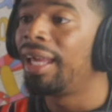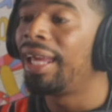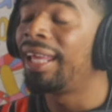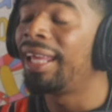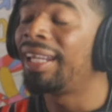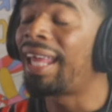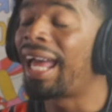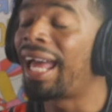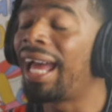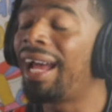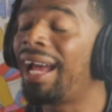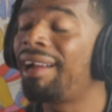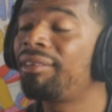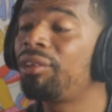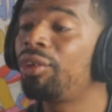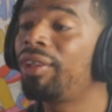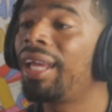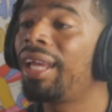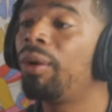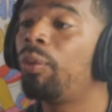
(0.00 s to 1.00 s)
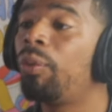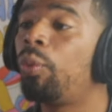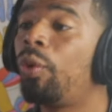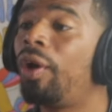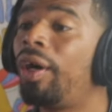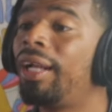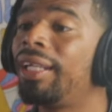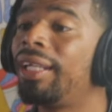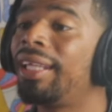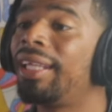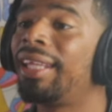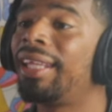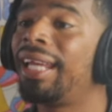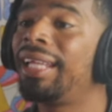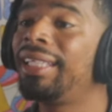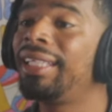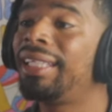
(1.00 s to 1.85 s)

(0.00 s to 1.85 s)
And after they won, they